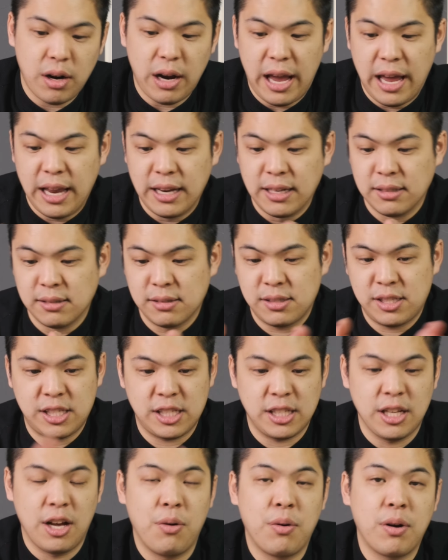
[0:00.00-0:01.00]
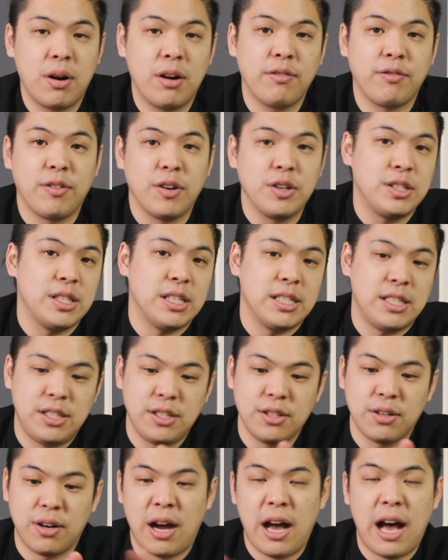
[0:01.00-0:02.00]
and slower
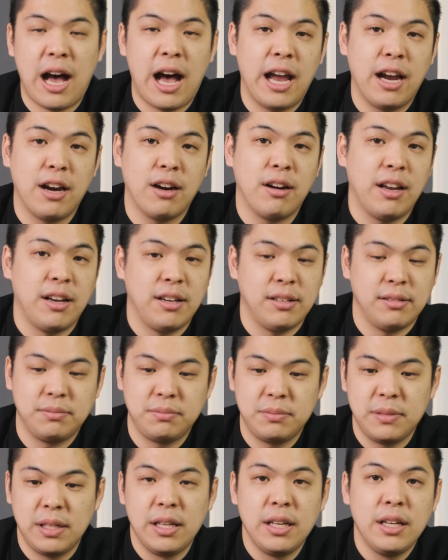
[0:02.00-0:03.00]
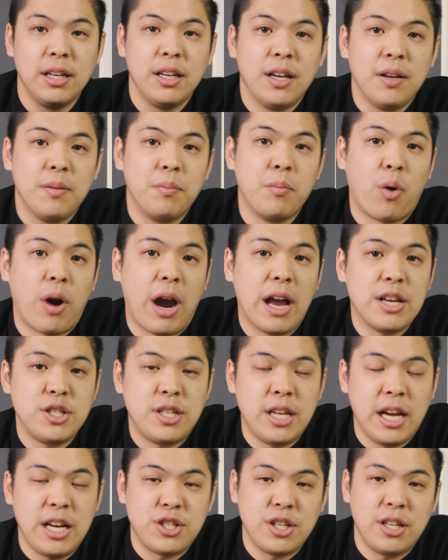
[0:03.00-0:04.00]
versus your higher and more
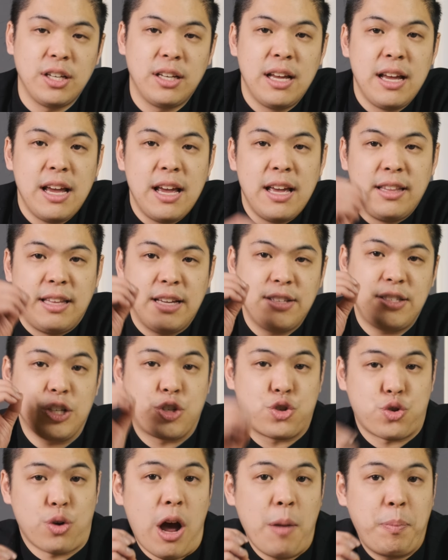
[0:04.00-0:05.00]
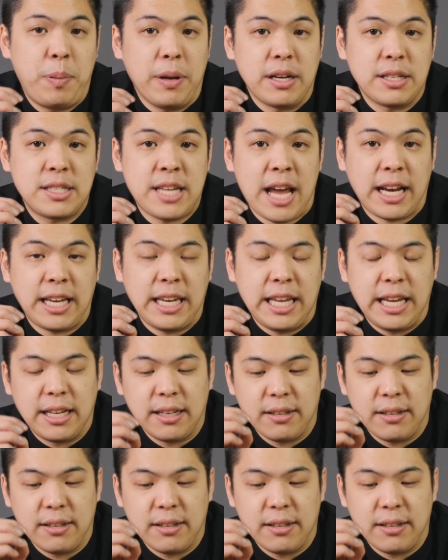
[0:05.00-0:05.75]
agitation. There's the droplet technique.